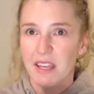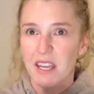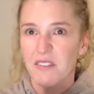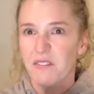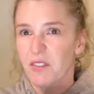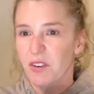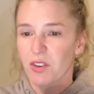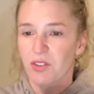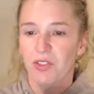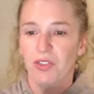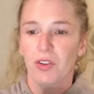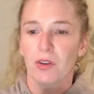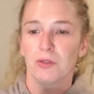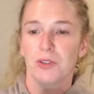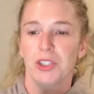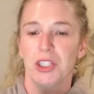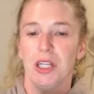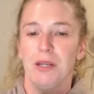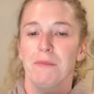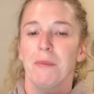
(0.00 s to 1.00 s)
for so
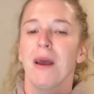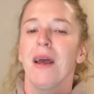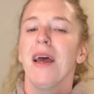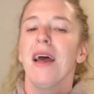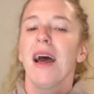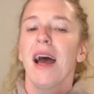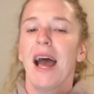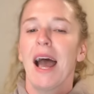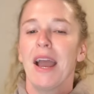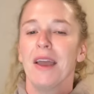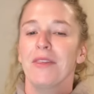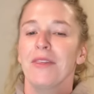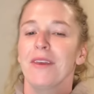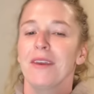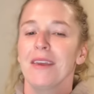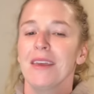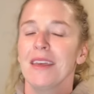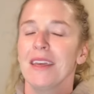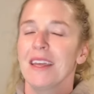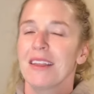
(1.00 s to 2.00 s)
cheap, I
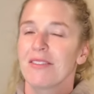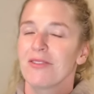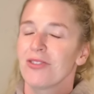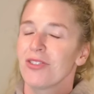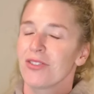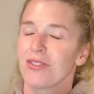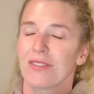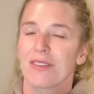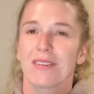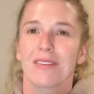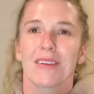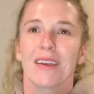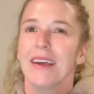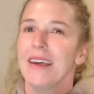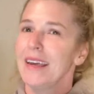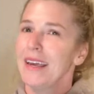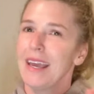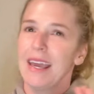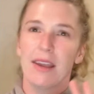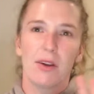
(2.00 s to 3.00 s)
think it's just
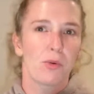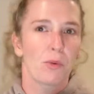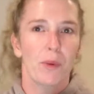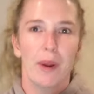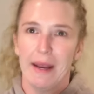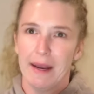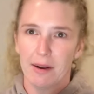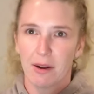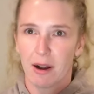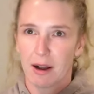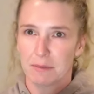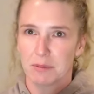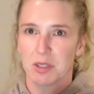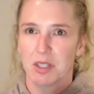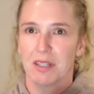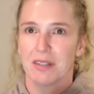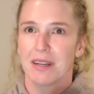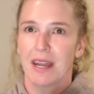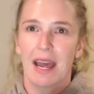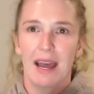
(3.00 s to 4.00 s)
a great
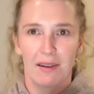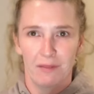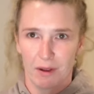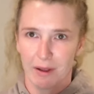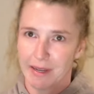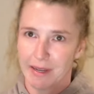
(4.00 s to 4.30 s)
option to have on